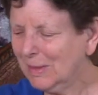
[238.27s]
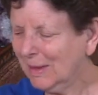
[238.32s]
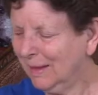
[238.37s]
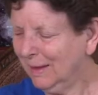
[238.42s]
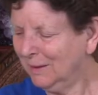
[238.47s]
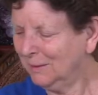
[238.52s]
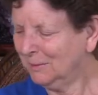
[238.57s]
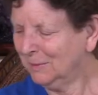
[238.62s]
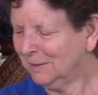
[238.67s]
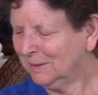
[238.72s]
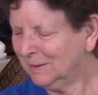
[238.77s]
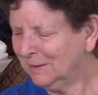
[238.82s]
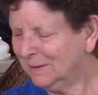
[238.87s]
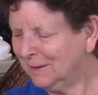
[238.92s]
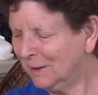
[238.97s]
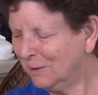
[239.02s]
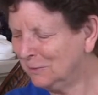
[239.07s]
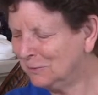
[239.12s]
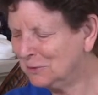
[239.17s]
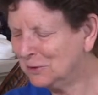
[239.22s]
He really
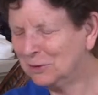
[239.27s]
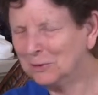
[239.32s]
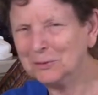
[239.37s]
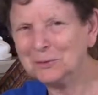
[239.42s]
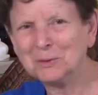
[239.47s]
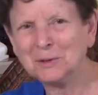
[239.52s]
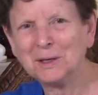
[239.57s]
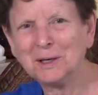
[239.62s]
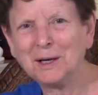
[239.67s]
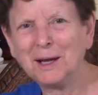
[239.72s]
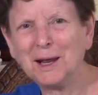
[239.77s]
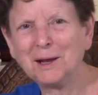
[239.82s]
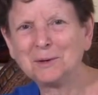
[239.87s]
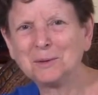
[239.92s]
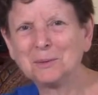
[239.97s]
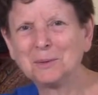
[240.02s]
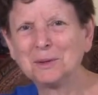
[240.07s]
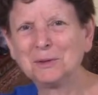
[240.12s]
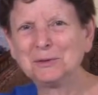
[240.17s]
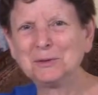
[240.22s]
loved children and had
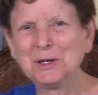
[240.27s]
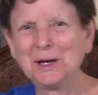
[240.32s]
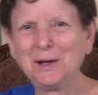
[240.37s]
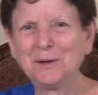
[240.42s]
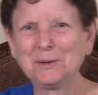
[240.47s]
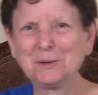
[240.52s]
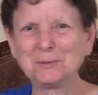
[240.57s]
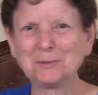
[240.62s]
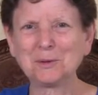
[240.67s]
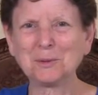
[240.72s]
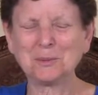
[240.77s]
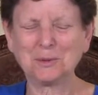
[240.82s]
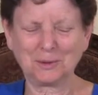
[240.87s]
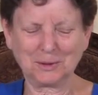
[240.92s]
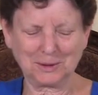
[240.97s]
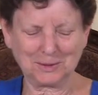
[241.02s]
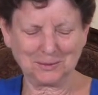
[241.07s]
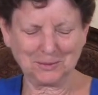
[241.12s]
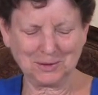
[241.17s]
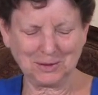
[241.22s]
a real talent for
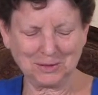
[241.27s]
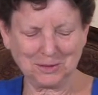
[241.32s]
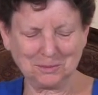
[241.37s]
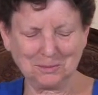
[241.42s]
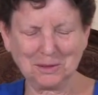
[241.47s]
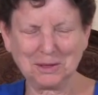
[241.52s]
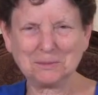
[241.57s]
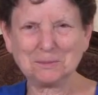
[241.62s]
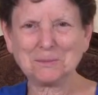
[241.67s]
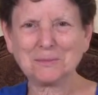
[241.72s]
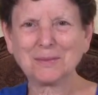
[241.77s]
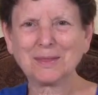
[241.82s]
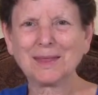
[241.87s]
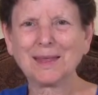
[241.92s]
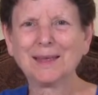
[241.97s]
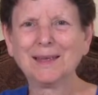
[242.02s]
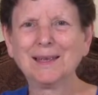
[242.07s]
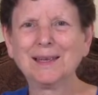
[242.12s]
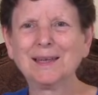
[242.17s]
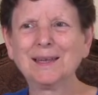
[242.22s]
working with them. And
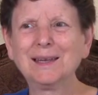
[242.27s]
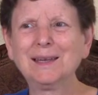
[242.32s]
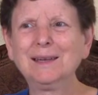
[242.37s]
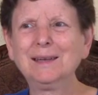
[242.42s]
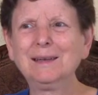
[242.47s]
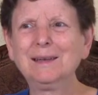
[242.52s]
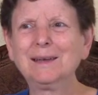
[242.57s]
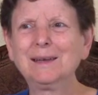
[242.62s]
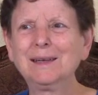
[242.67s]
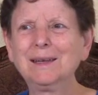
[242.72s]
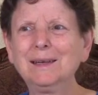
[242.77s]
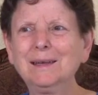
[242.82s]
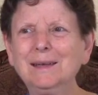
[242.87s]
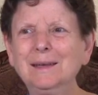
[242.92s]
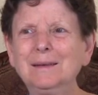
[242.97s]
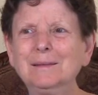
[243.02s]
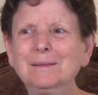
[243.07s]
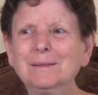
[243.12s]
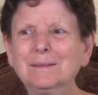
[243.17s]
he